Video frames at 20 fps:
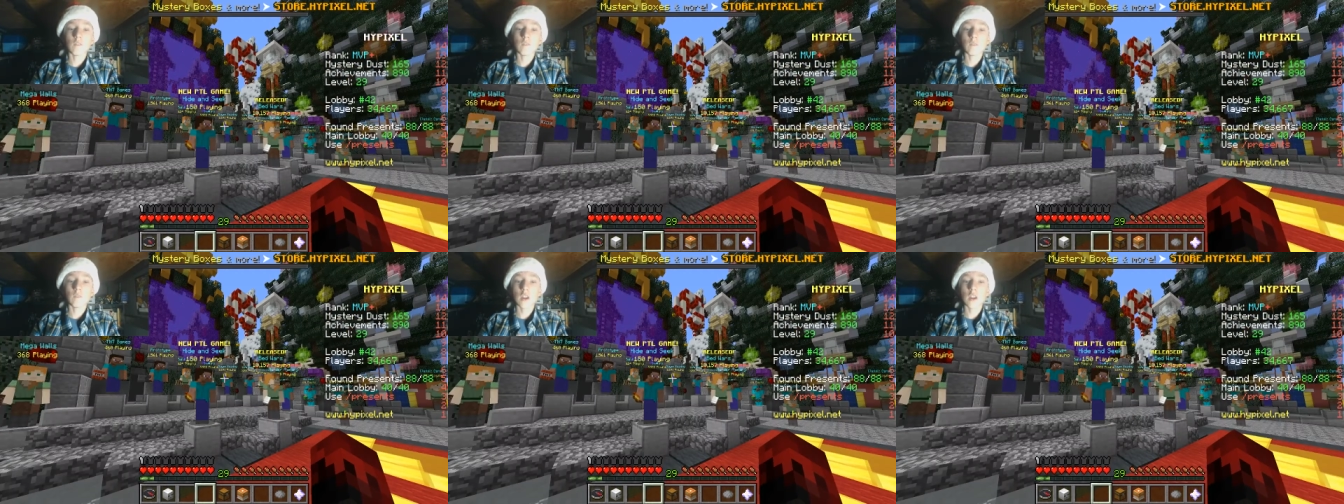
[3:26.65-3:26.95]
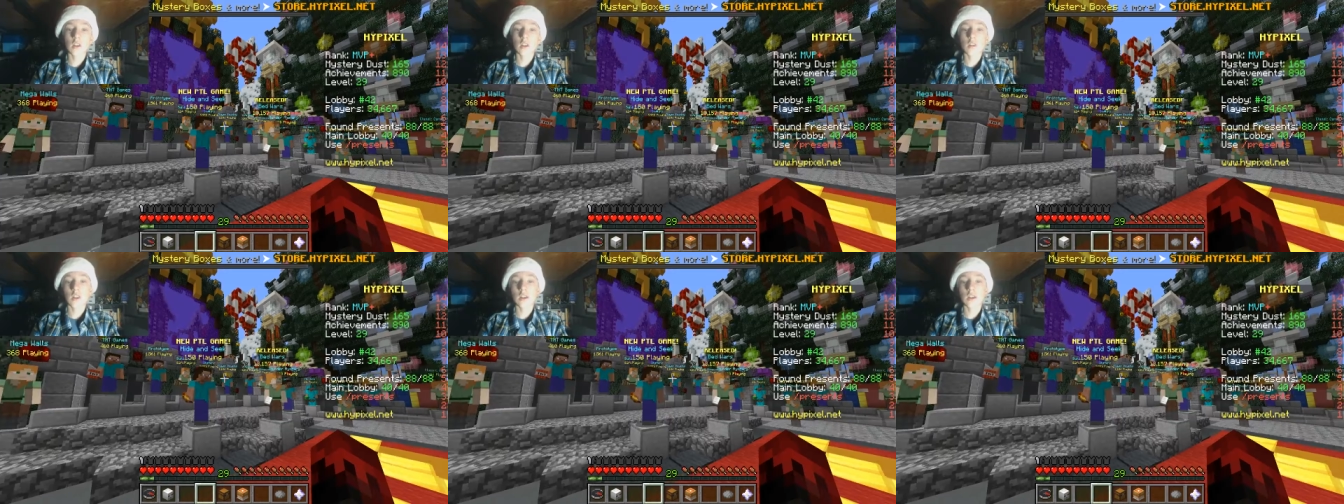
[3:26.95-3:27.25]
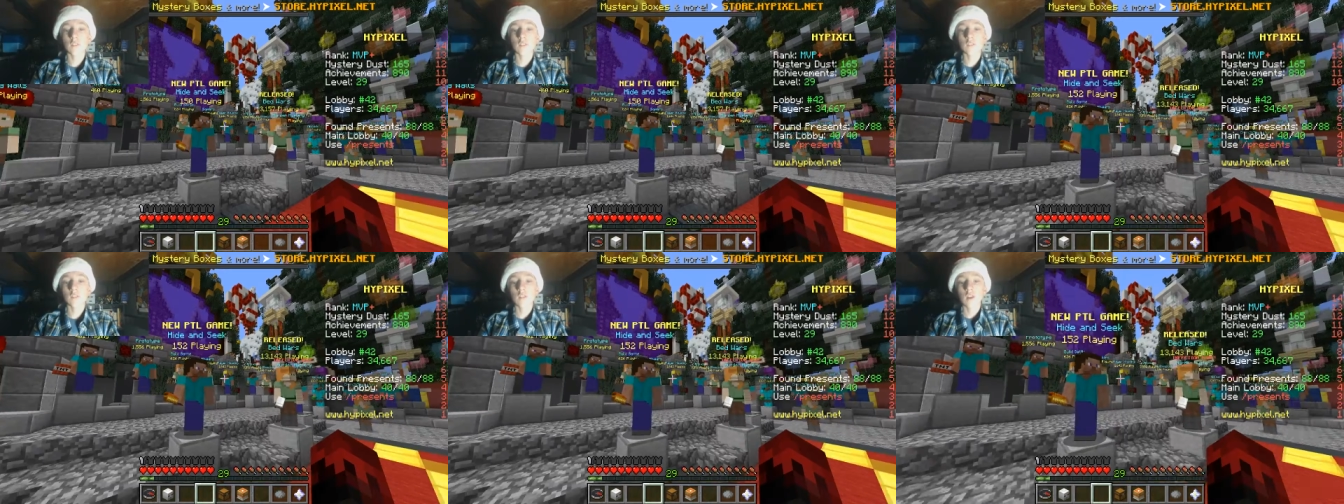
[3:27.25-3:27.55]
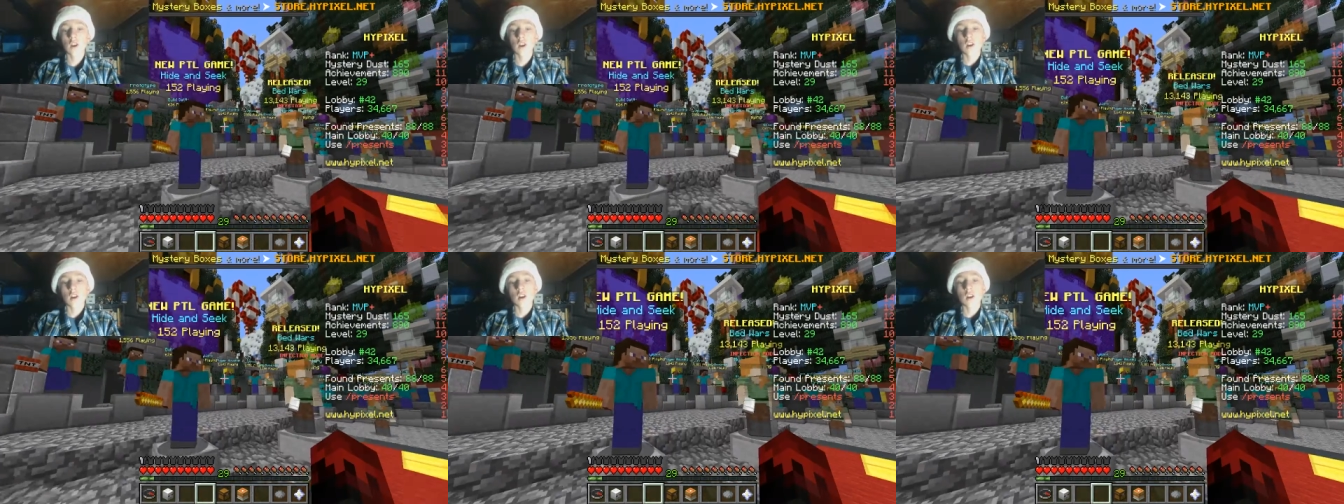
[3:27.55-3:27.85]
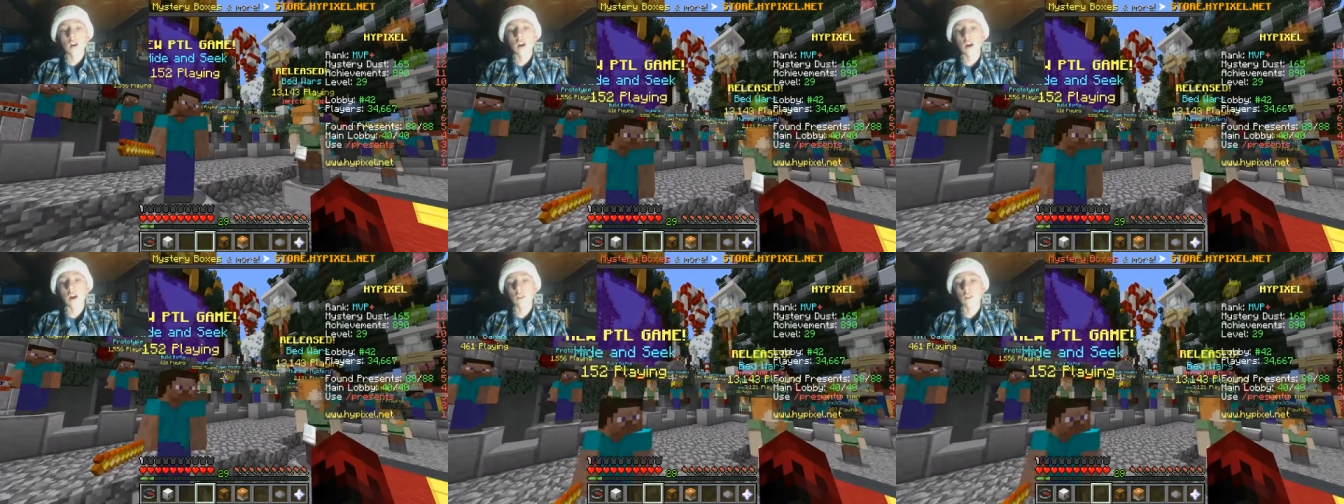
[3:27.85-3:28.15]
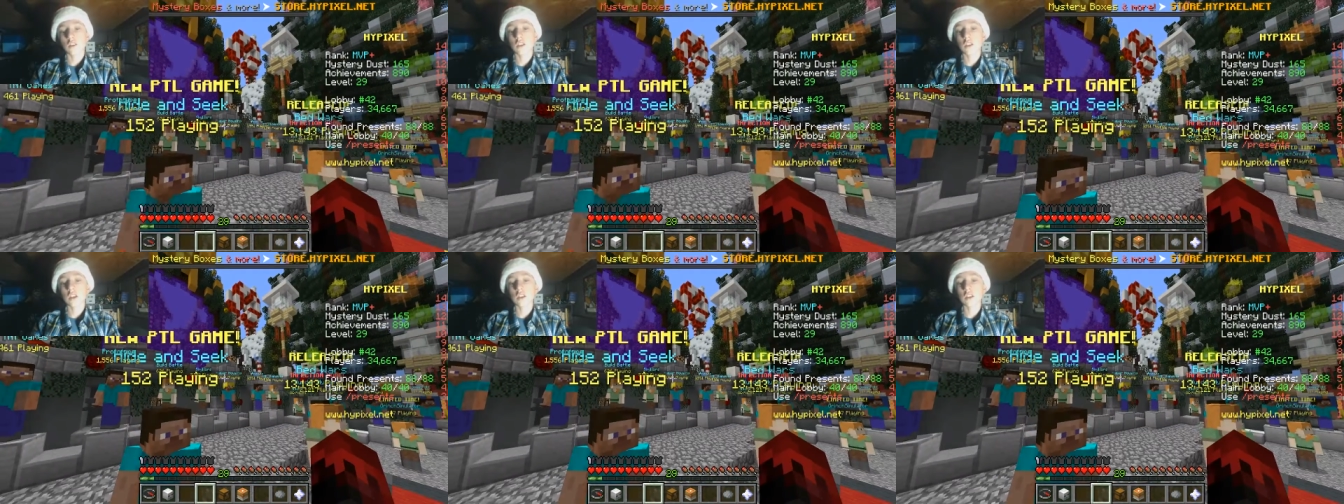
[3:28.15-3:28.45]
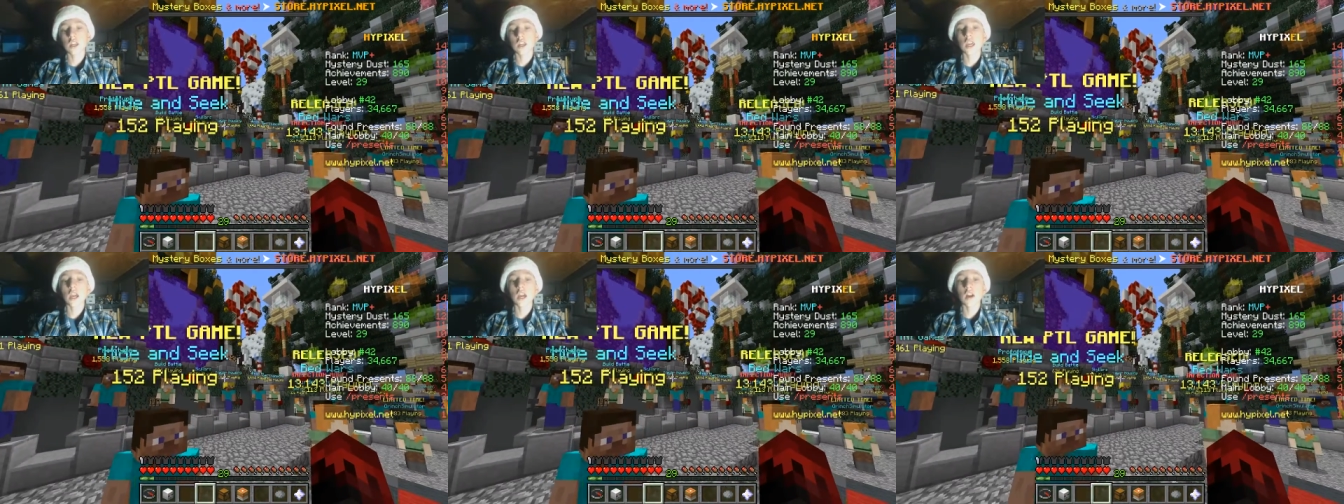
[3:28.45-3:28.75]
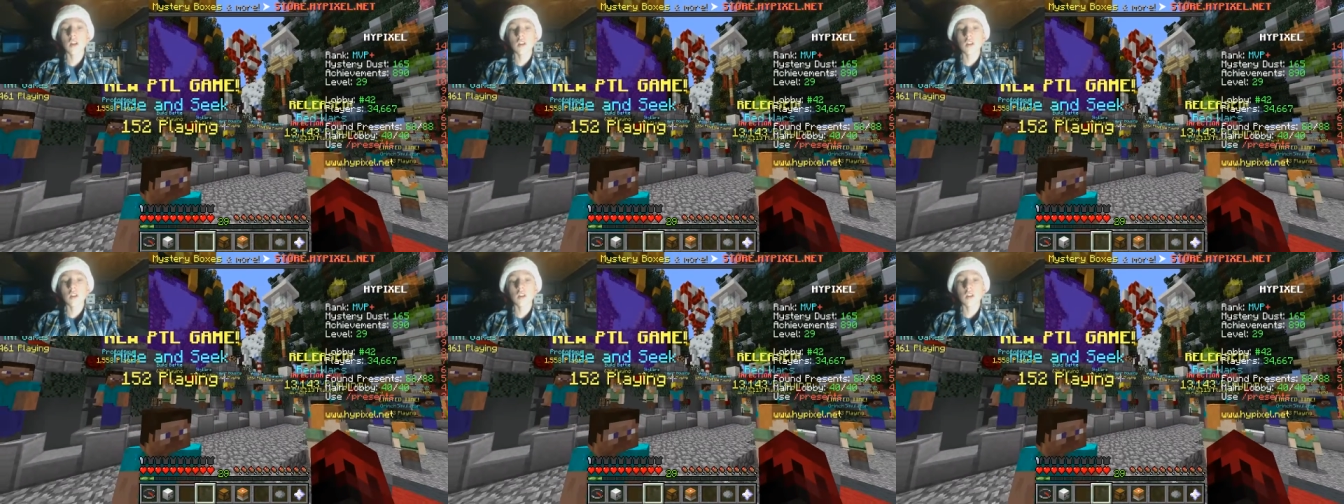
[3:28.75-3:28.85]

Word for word: Minecraft um, things. Yeah,